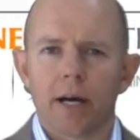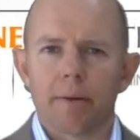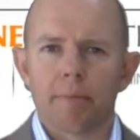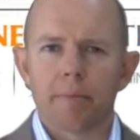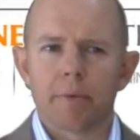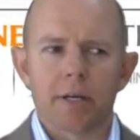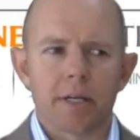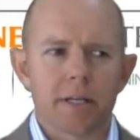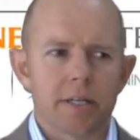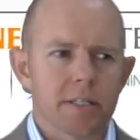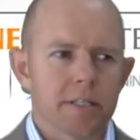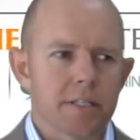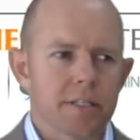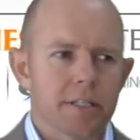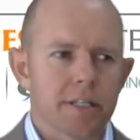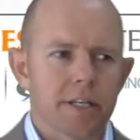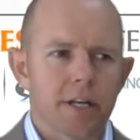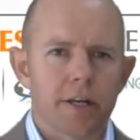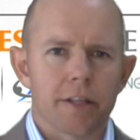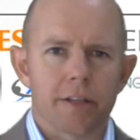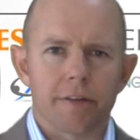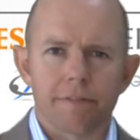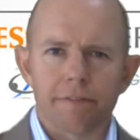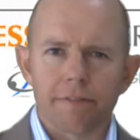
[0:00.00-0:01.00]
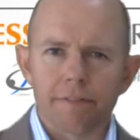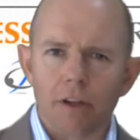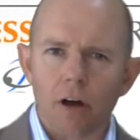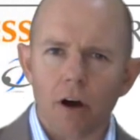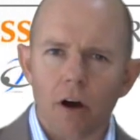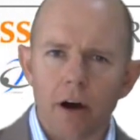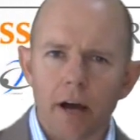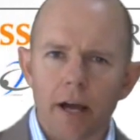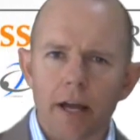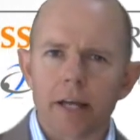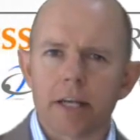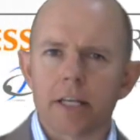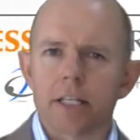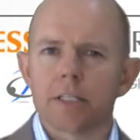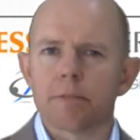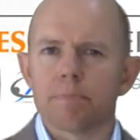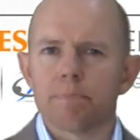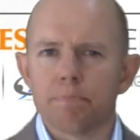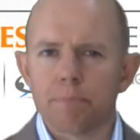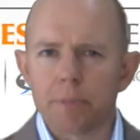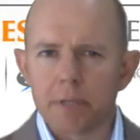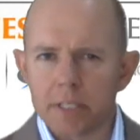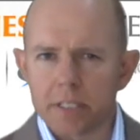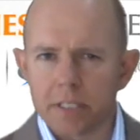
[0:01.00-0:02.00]
as the flyers,
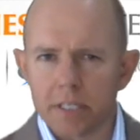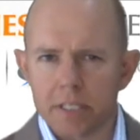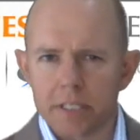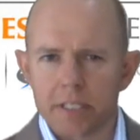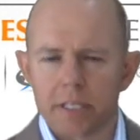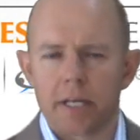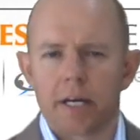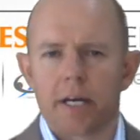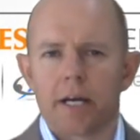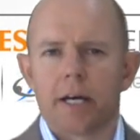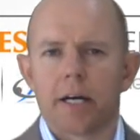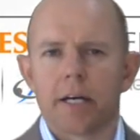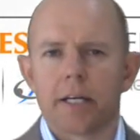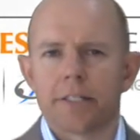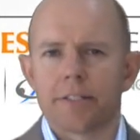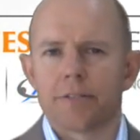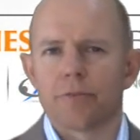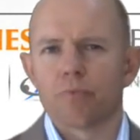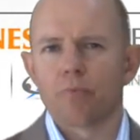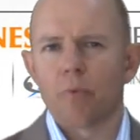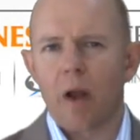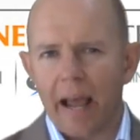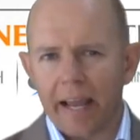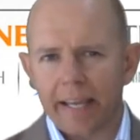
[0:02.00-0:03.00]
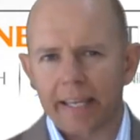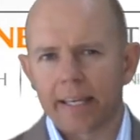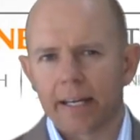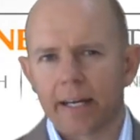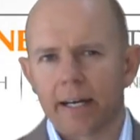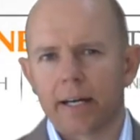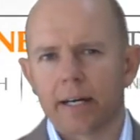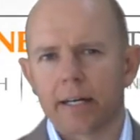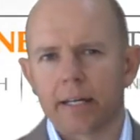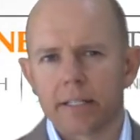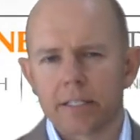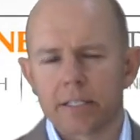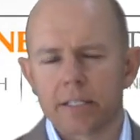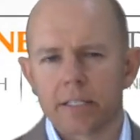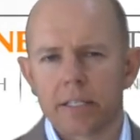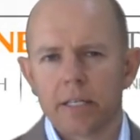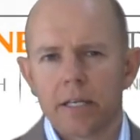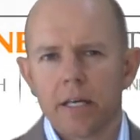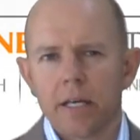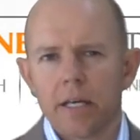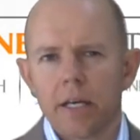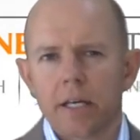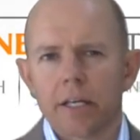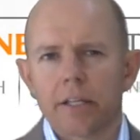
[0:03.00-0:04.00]
business cards, rack cards,
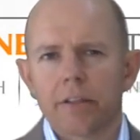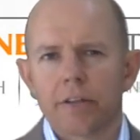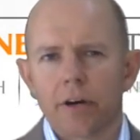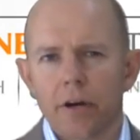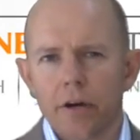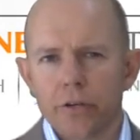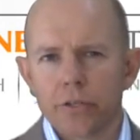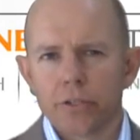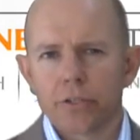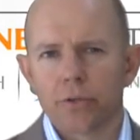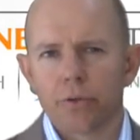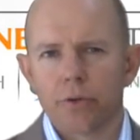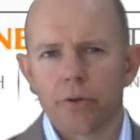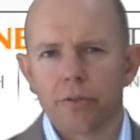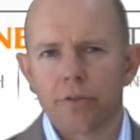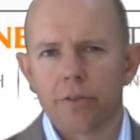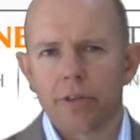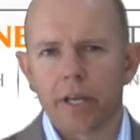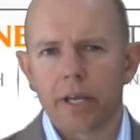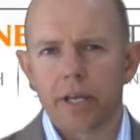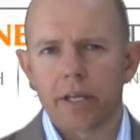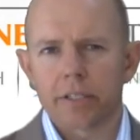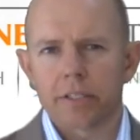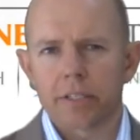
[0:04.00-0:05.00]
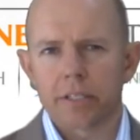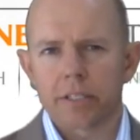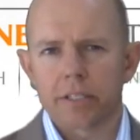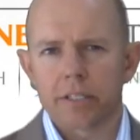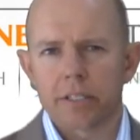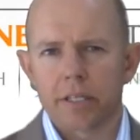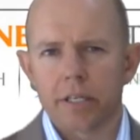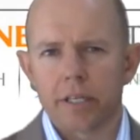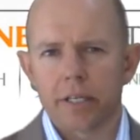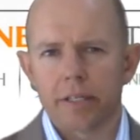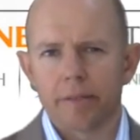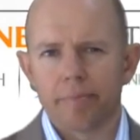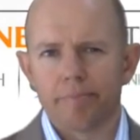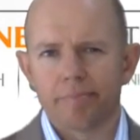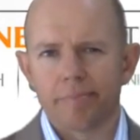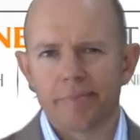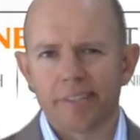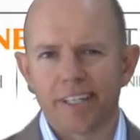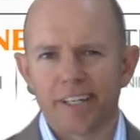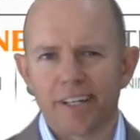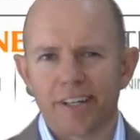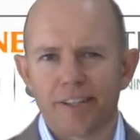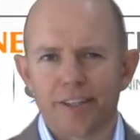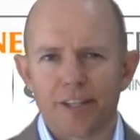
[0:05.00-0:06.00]
those sort of things. It's the
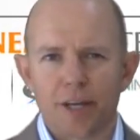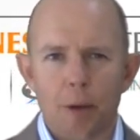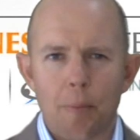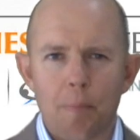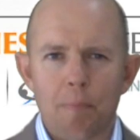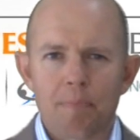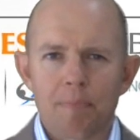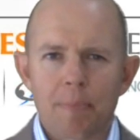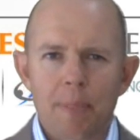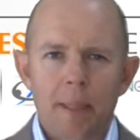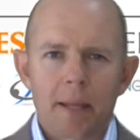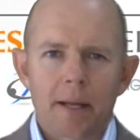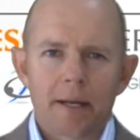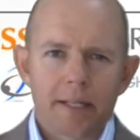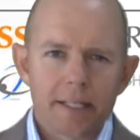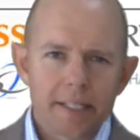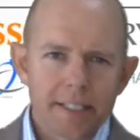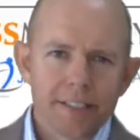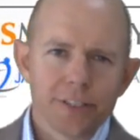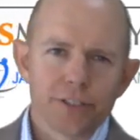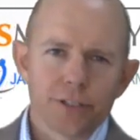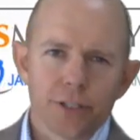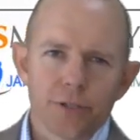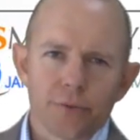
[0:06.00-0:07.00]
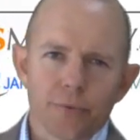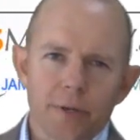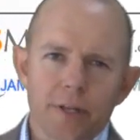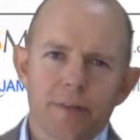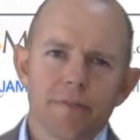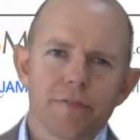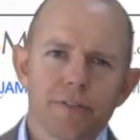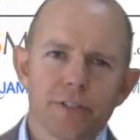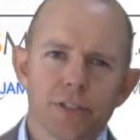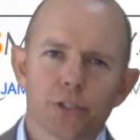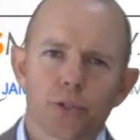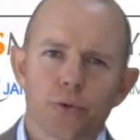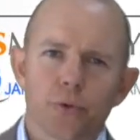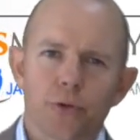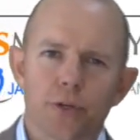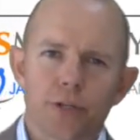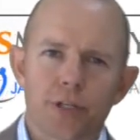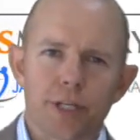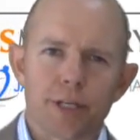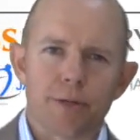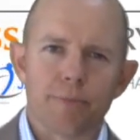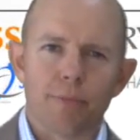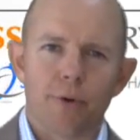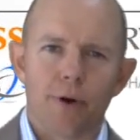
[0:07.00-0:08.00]
the internal inventory
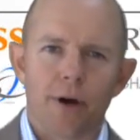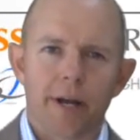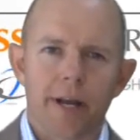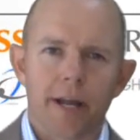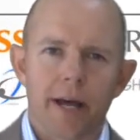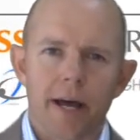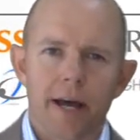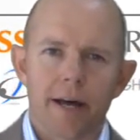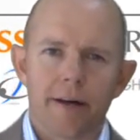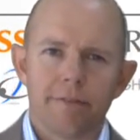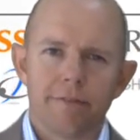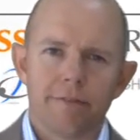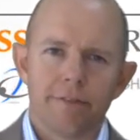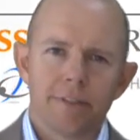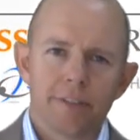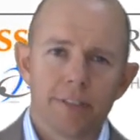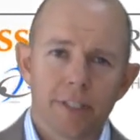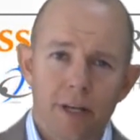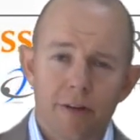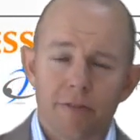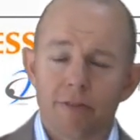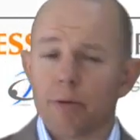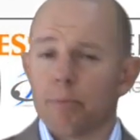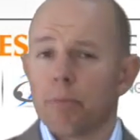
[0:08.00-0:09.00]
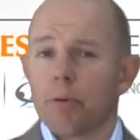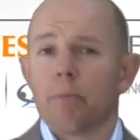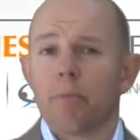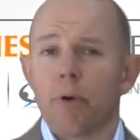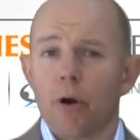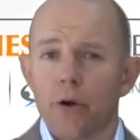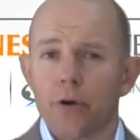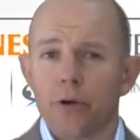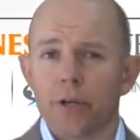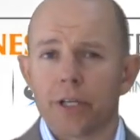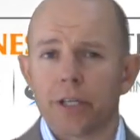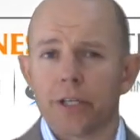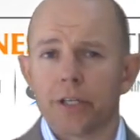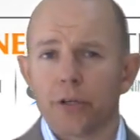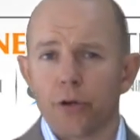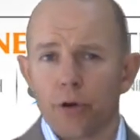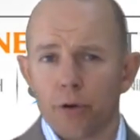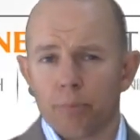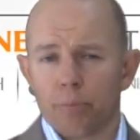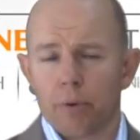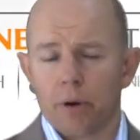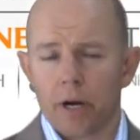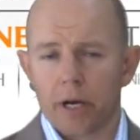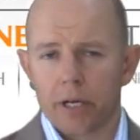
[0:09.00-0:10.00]
that you might have for promoting your
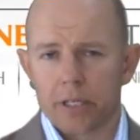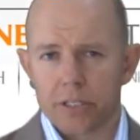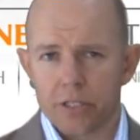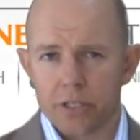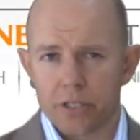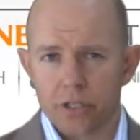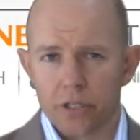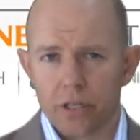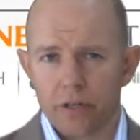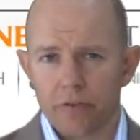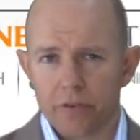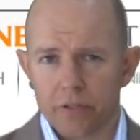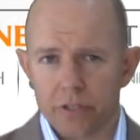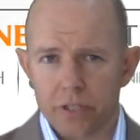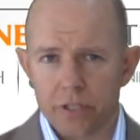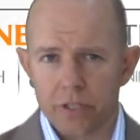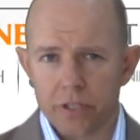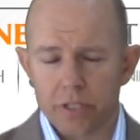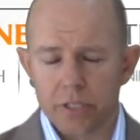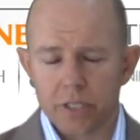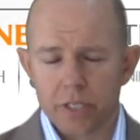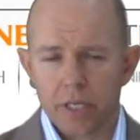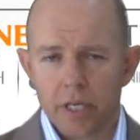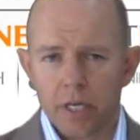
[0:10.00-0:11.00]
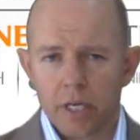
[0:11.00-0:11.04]
products and services.